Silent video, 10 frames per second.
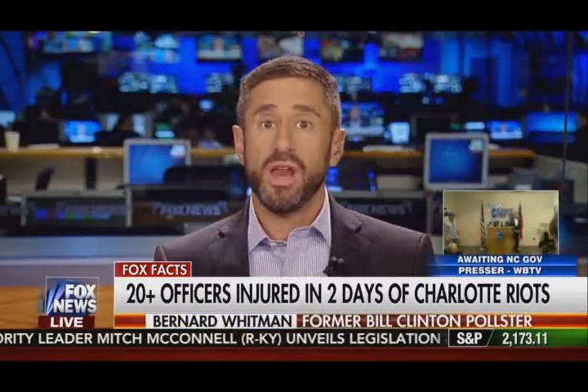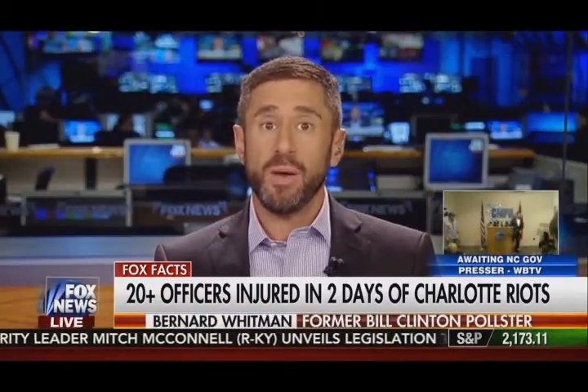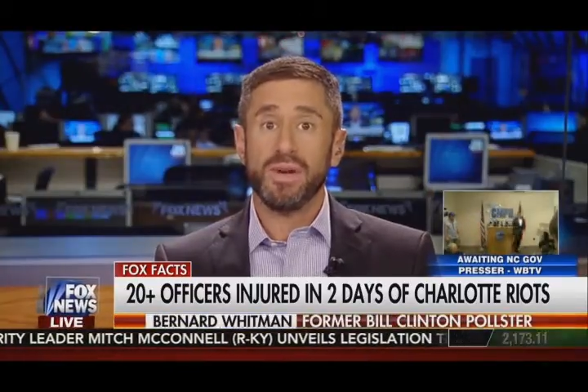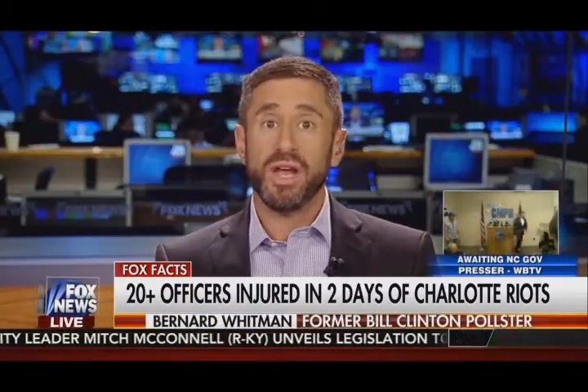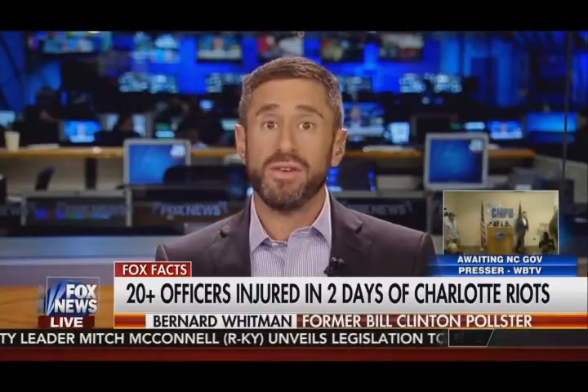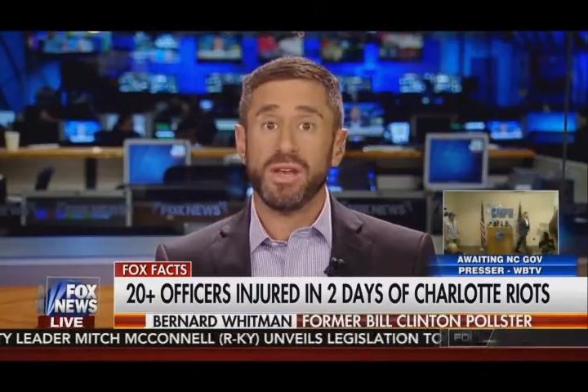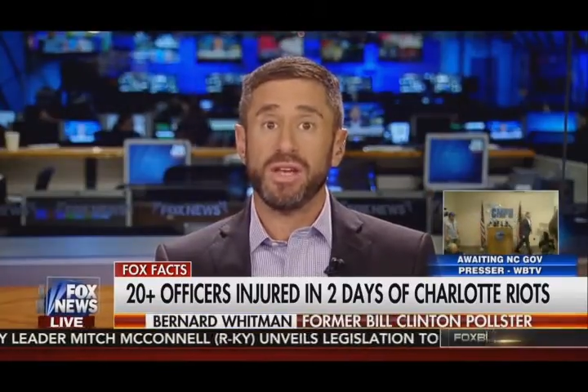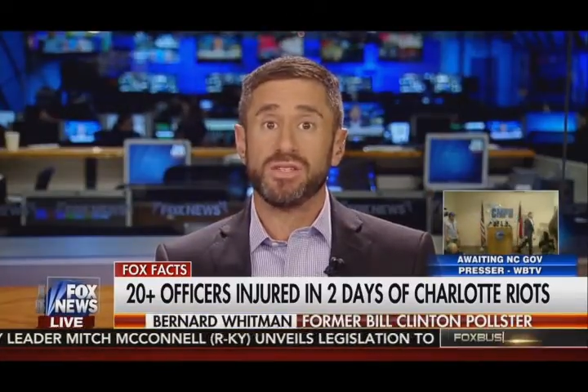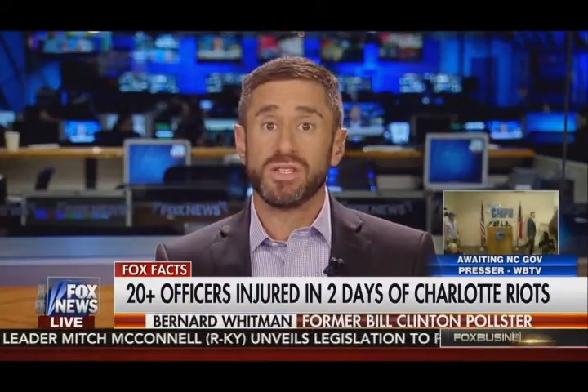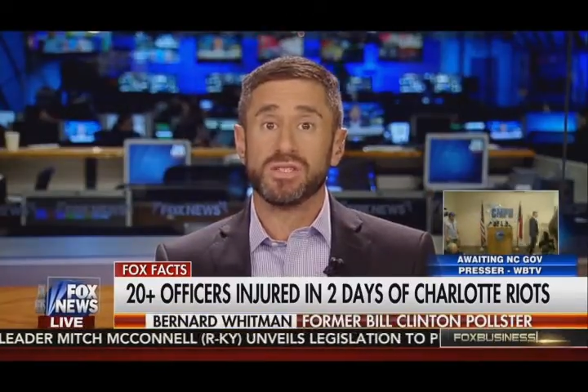No, I mean,
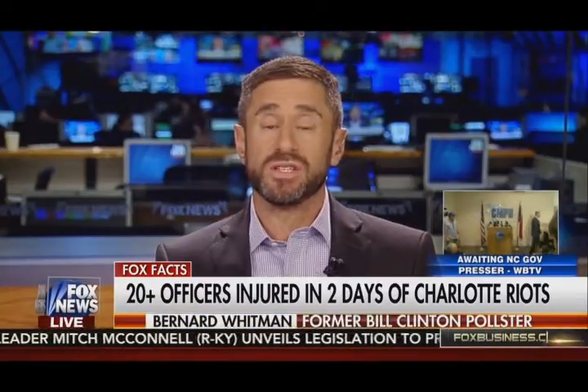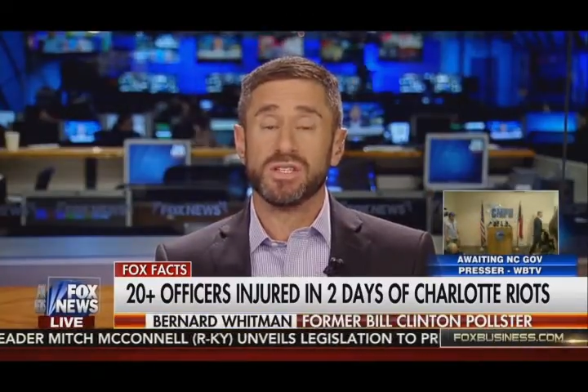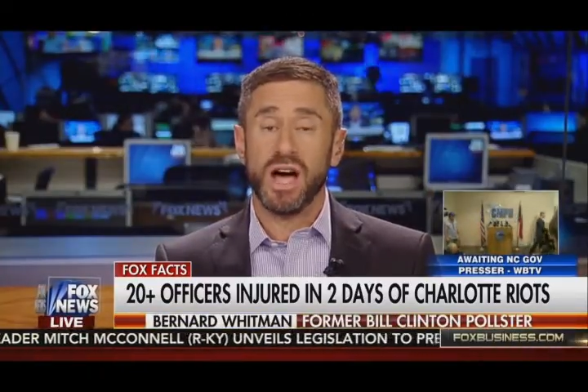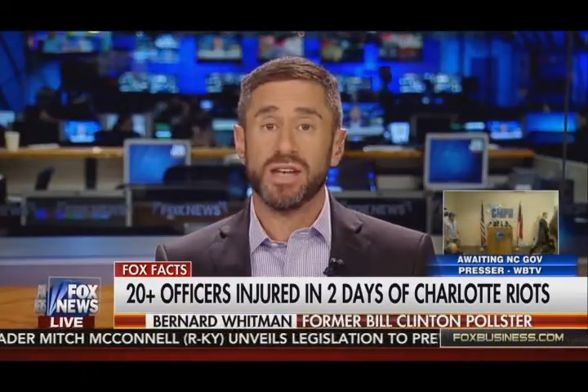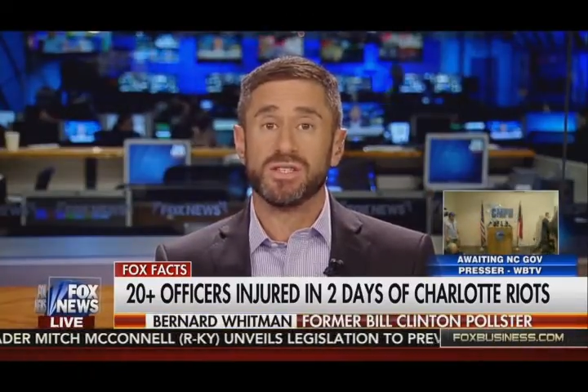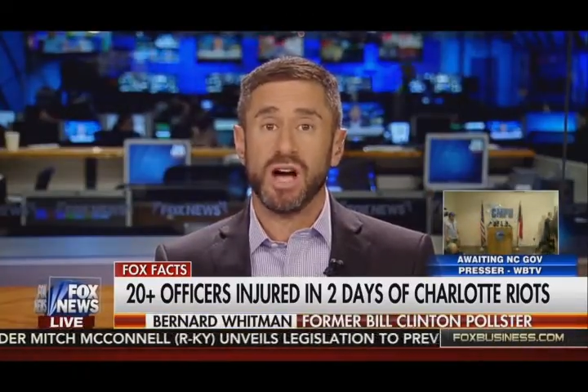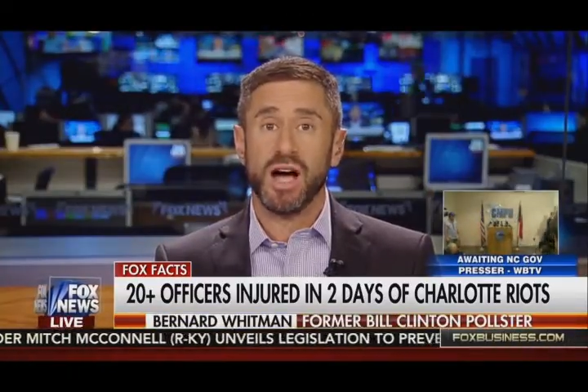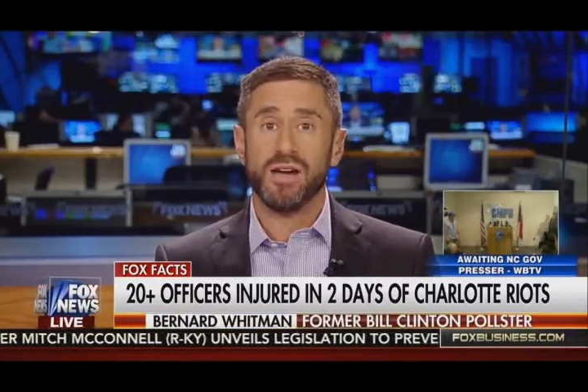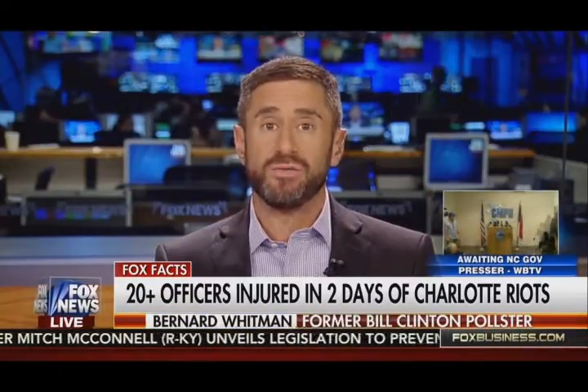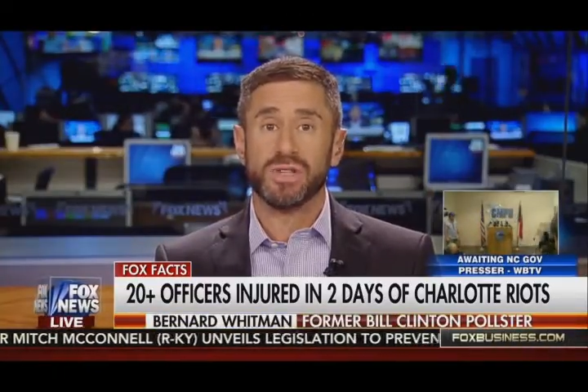it just does not
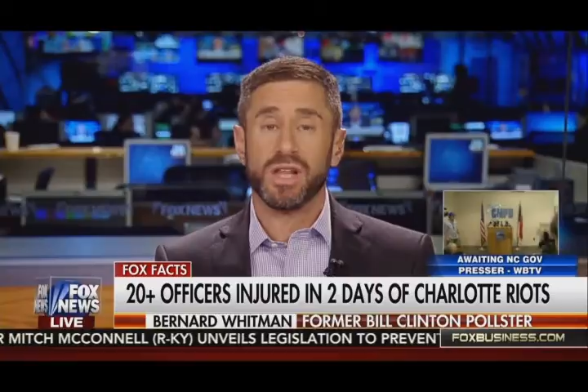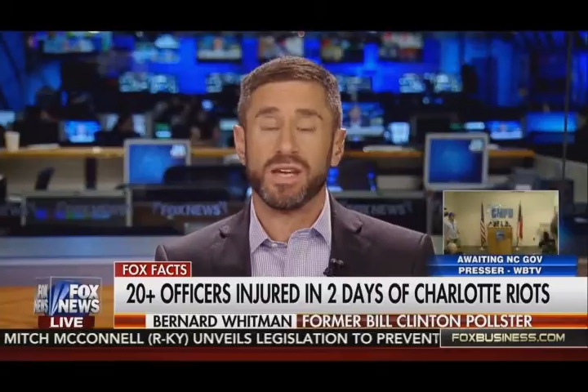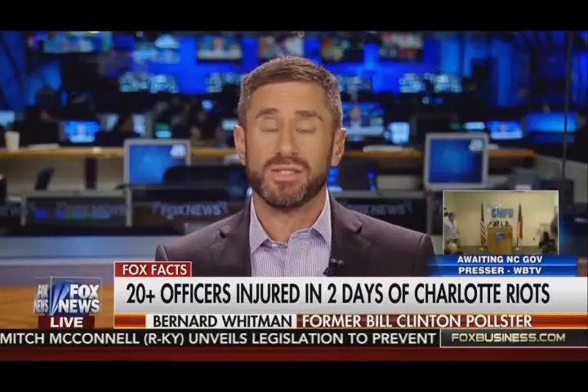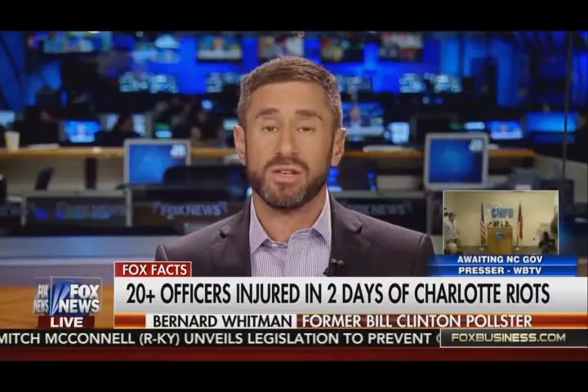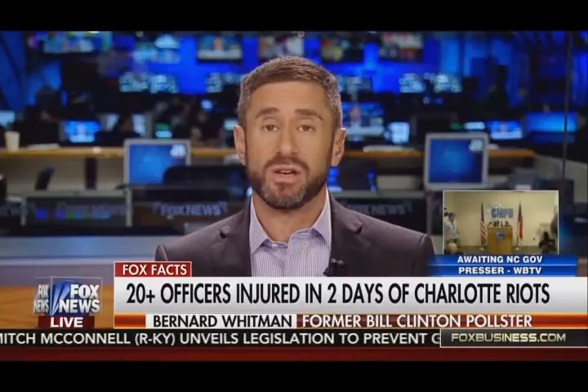jive with the last